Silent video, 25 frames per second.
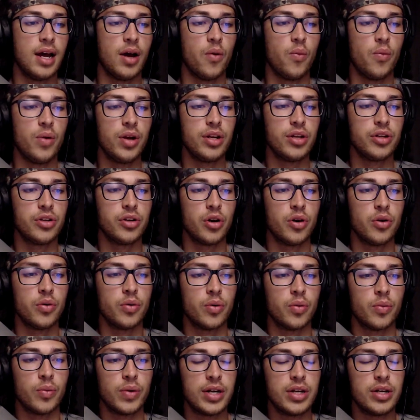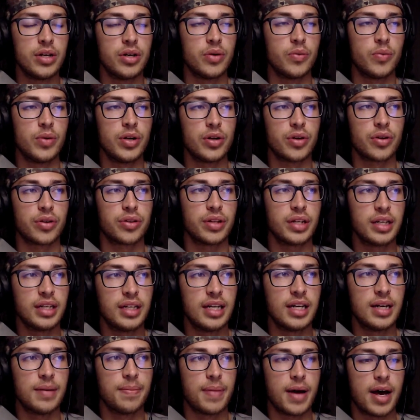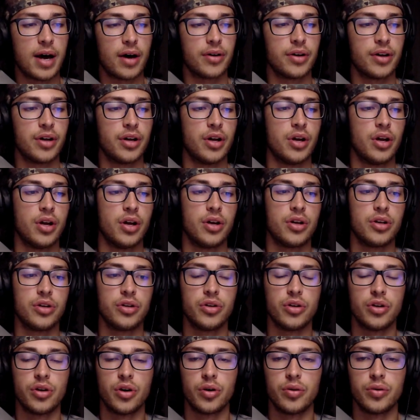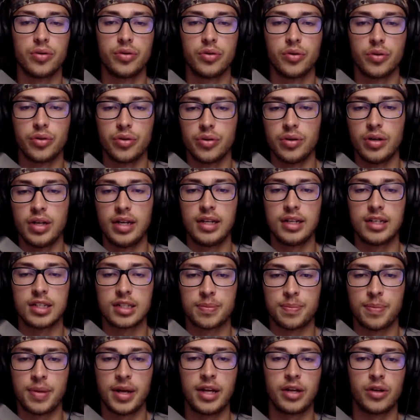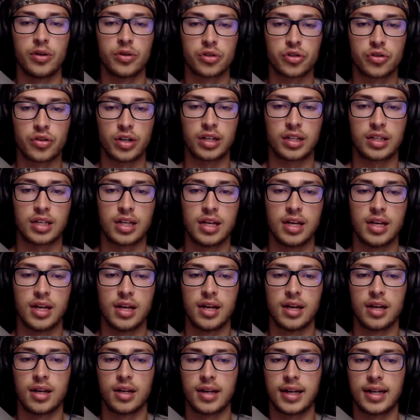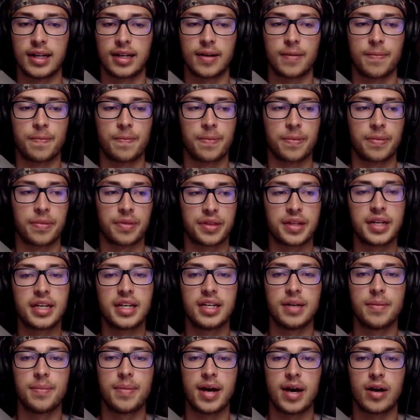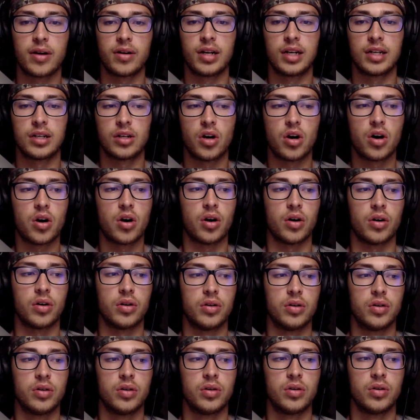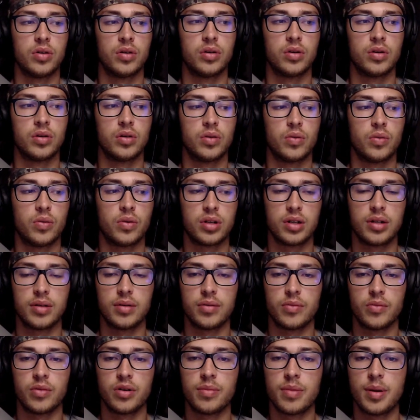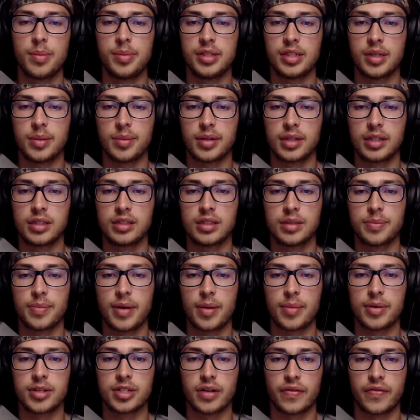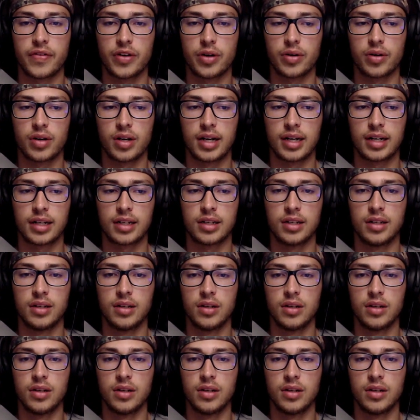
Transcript: when you're thinking about, you know, your uniqueness being your strength, like, think about, like, oh, what are maybe some of the things about myself I don't like?